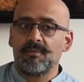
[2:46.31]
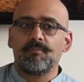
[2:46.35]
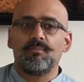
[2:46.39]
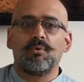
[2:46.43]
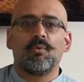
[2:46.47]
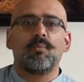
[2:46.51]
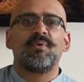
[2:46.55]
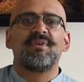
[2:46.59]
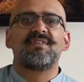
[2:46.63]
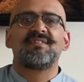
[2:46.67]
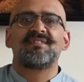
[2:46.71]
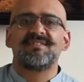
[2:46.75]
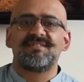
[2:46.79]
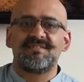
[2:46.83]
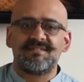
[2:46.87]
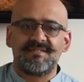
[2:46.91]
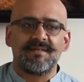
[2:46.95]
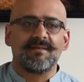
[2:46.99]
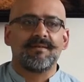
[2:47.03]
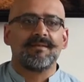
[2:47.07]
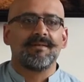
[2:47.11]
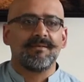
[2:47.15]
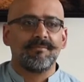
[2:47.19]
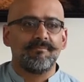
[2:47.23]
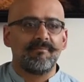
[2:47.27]
but we
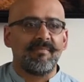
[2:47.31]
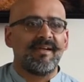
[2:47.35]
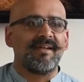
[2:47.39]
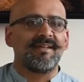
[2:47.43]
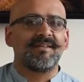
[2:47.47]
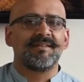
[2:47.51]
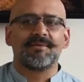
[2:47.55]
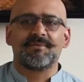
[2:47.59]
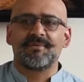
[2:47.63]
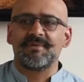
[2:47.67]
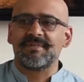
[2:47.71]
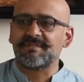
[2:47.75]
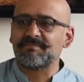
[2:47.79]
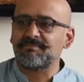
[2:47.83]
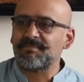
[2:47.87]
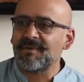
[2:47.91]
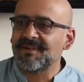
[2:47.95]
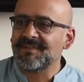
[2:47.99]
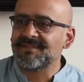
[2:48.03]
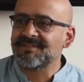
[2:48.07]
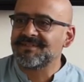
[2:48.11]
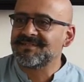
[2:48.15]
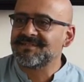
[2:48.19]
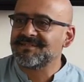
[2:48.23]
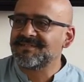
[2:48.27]
still make the
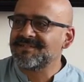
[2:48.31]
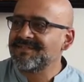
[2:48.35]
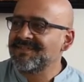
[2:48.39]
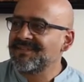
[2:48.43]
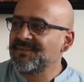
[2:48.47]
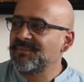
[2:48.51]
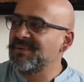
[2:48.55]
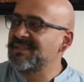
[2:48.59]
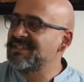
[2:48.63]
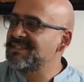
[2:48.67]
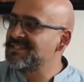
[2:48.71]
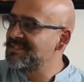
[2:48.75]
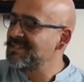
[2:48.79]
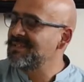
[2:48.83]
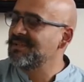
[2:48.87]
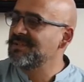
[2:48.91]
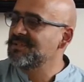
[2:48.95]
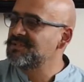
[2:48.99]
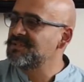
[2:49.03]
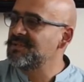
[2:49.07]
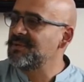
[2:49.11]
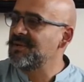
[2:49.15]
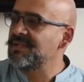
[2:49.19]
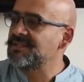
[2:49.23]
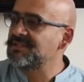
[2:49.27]
response. We still
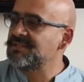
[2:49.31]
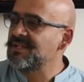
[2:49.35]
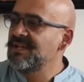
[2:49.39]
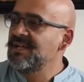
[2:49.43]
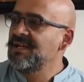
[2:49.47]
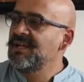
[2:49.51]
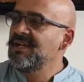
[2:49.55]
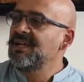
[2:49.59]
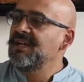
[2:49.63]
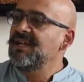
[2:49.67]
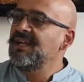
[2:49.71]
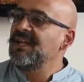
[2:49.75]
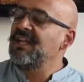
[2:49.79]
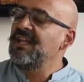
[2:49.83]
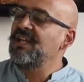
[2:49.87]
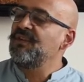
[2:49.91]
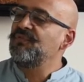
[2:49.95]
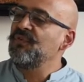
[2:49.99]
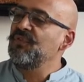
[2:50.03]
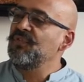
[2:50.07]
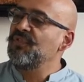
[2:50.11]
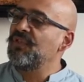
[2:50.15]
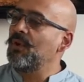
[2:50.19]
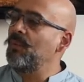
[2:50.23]
do it. Even